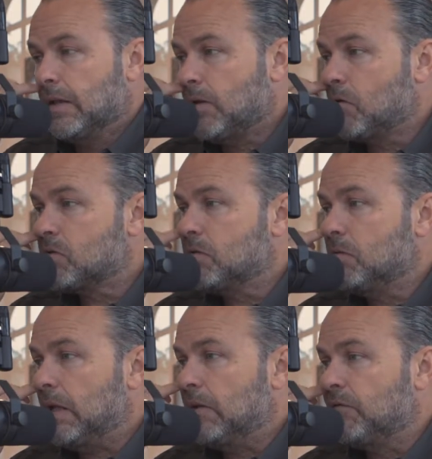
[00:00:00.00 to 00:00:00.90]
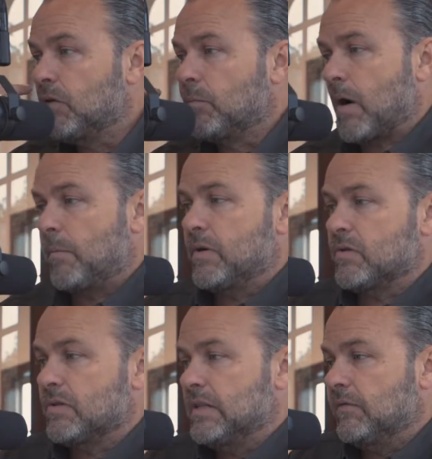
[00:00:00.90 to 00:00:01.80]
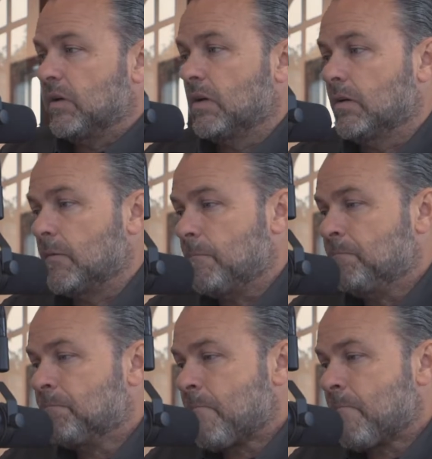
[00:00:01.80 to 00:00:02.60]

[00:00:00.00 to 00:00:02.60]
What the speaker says: Those infill properties are difficult